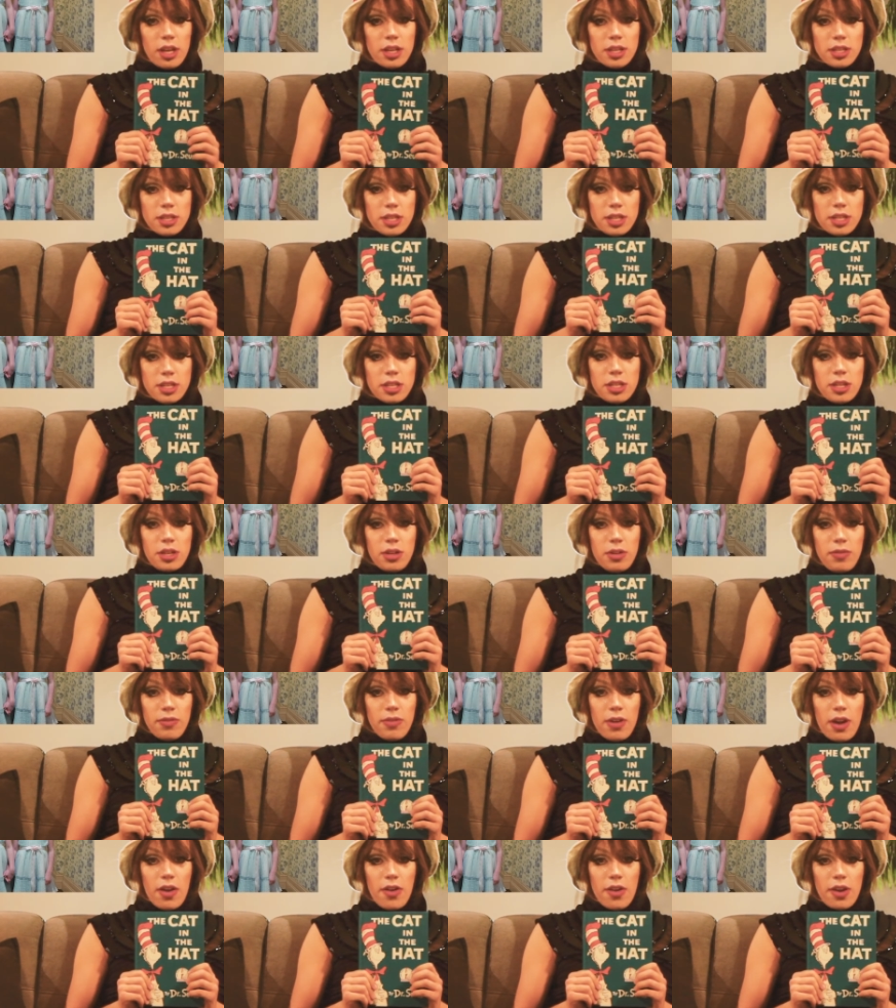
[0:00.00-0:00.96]
So these
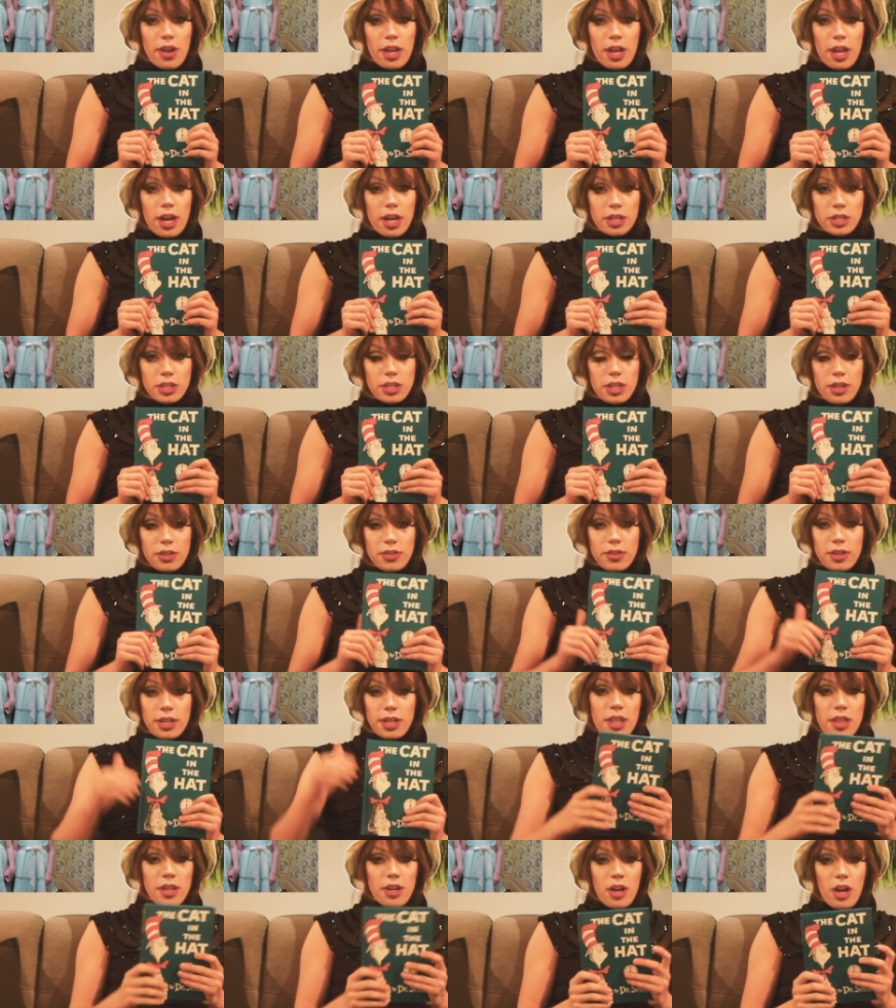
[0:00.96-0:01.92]
two very young
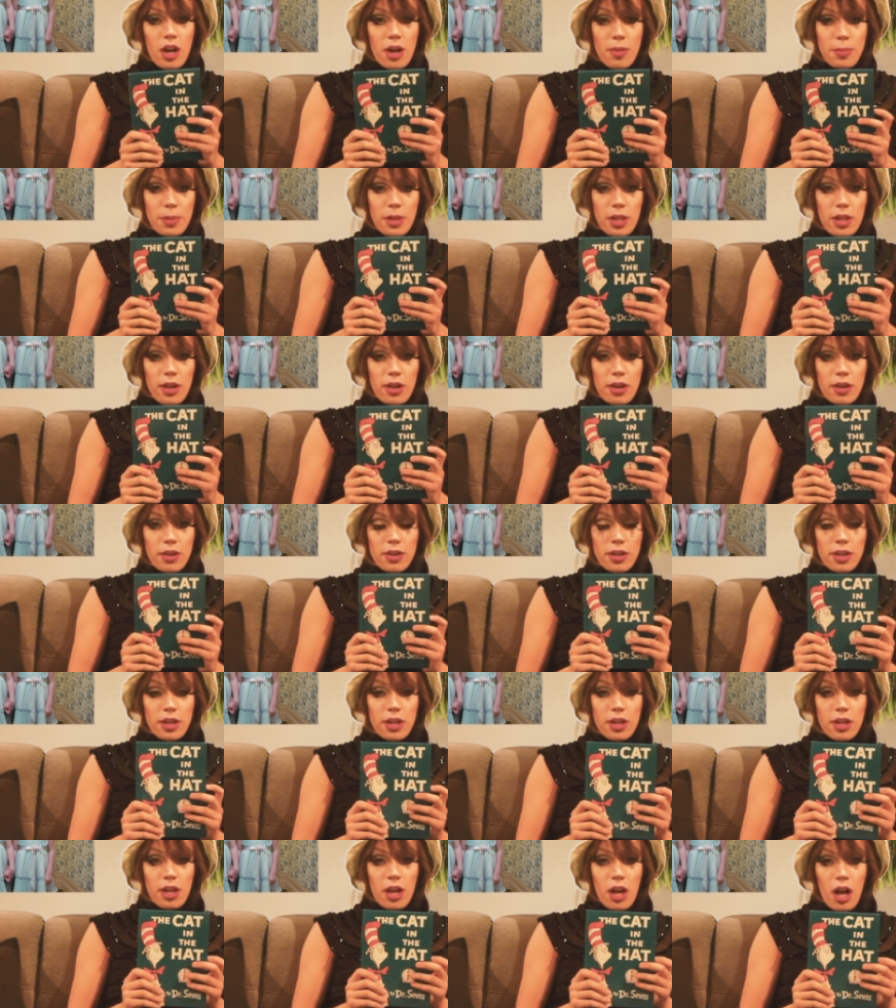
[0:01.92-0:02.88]
children, they're home alone,
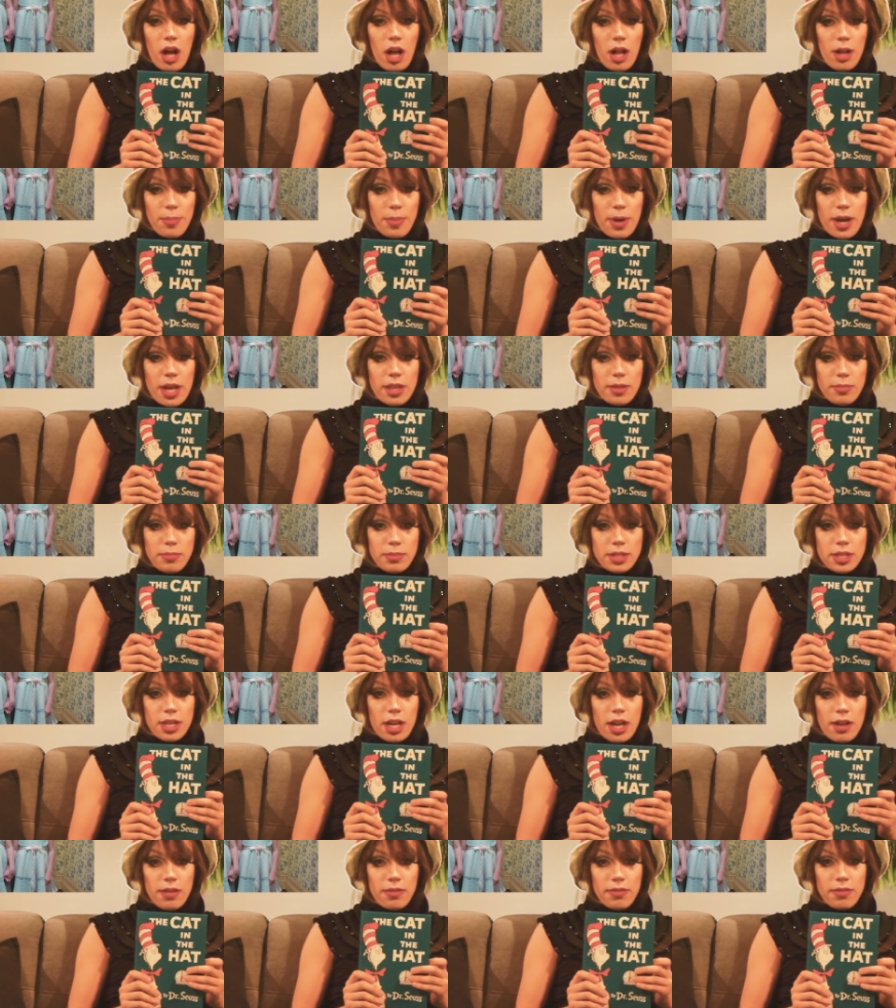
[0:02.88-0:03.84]
all by
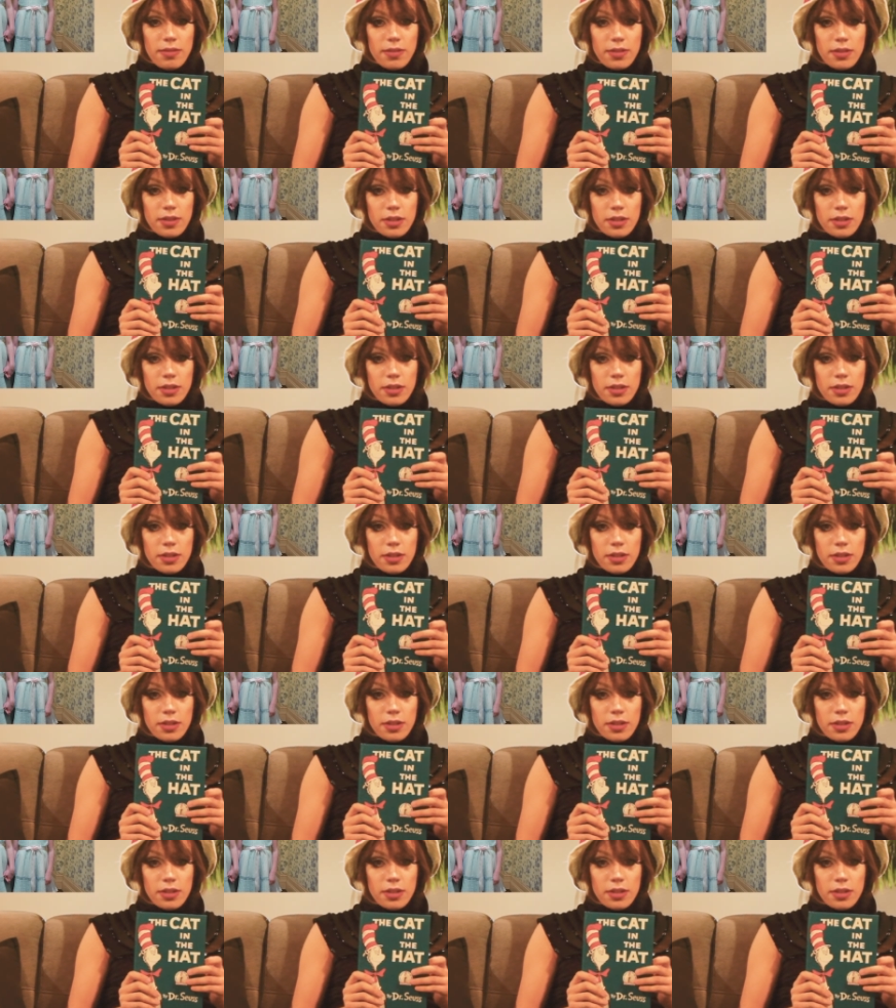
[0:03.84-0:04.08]
themselves.